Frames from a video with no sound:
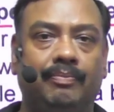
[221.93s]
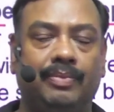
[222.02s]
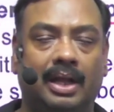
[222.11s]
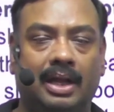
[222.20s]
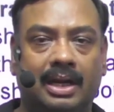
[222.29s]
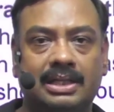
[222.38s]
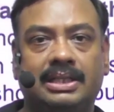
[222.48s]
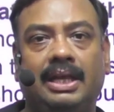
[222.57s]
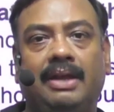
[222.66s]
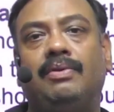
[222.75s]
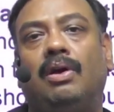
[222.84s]

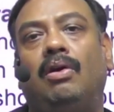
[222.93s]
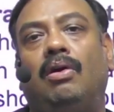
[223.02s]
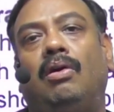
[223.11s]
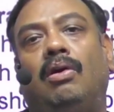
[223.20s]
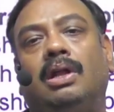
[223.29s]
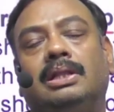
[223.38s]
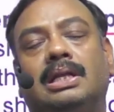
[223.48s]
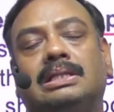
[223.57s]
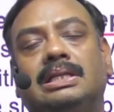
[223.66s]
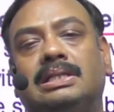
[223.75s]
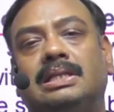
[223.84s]
received on the
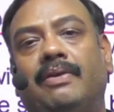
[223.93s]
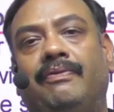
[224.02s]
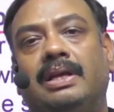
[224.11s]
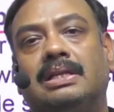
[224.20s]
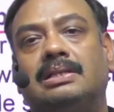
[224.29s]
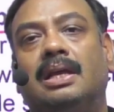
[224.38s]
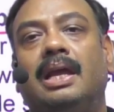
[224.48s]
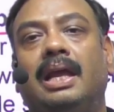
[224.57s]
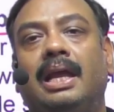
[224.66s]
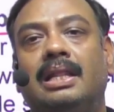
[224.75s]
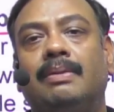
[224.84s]
sea surface
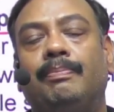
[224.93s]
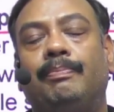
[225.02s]
in